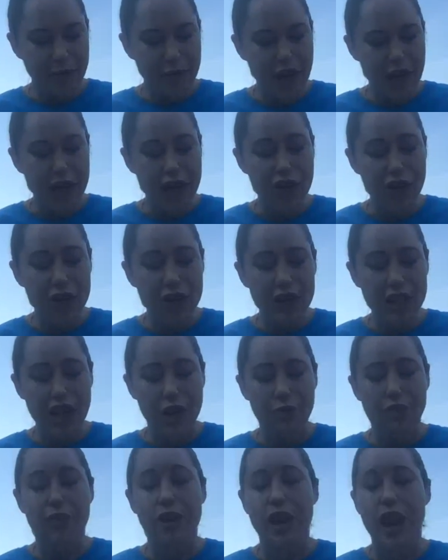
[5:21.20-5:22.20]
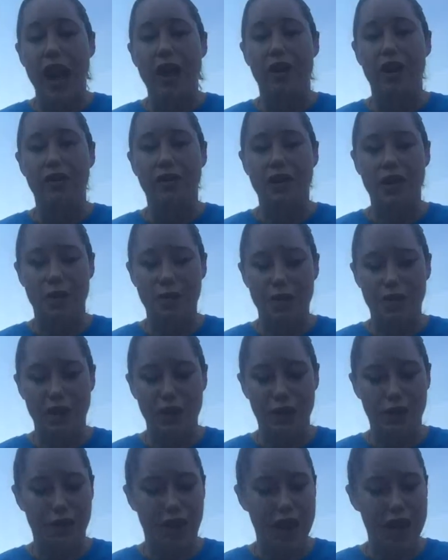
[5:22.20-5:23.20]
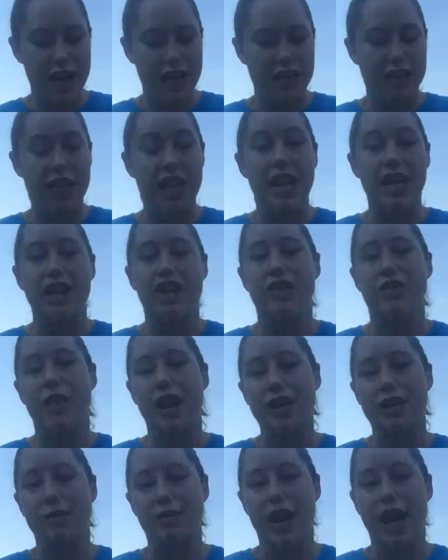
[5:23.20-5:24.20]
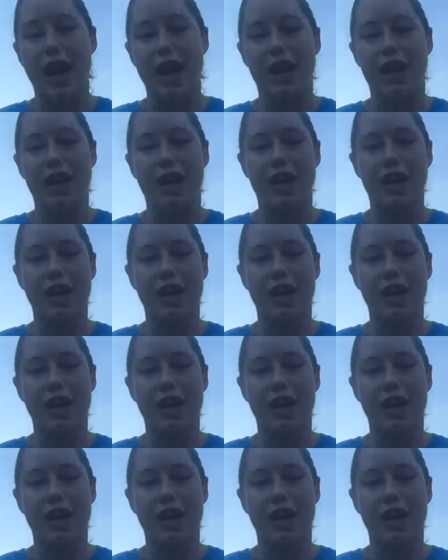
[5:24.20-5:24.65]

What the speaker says: you can see a printout of some of those findings in your race bag.